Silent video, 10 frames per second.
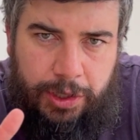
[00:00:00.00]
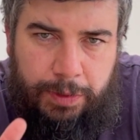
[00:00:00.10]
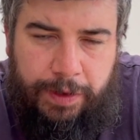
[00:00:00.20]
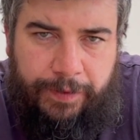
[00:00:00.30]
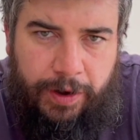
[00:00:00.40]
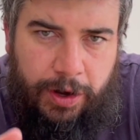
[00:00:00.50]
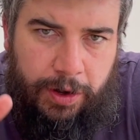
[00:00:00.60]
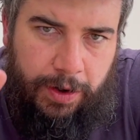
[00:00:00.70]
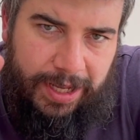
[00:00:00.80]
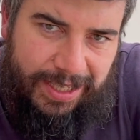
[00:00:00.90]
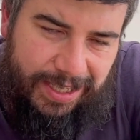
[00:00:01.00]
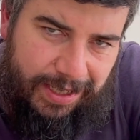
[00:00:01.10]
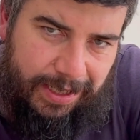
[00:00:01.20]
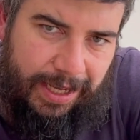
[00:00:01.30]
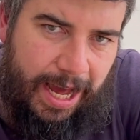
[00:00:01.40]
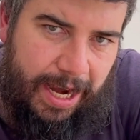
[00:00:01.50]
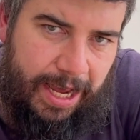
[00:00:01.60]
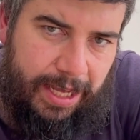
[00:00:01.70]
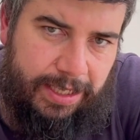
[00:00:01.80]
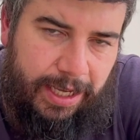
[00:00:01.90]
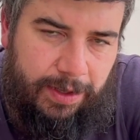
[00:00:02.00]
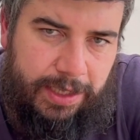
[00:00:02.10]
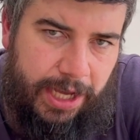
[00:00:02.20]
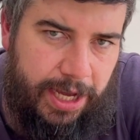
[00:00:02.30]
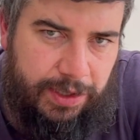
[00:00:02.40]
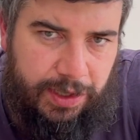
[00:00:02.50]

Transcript: Use your phone, scan it, it'll take you to the